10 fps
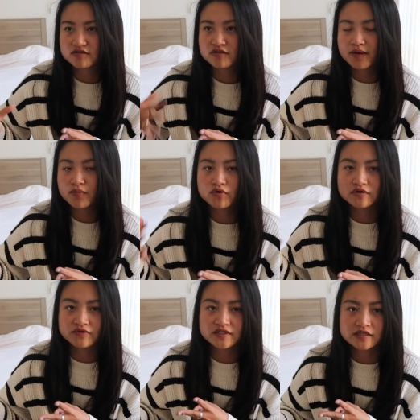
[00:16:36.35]
so that
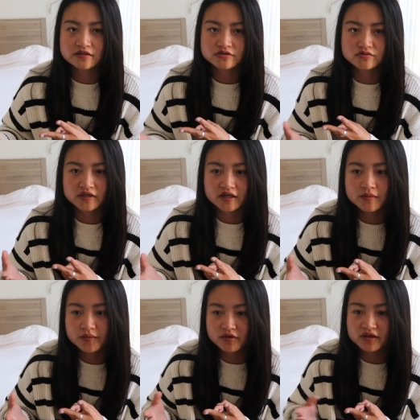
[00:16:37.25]
more retailers will come
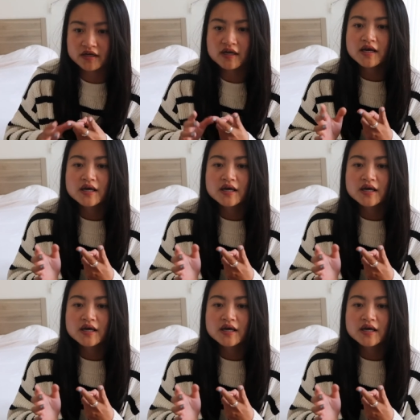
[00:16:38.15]
up with it.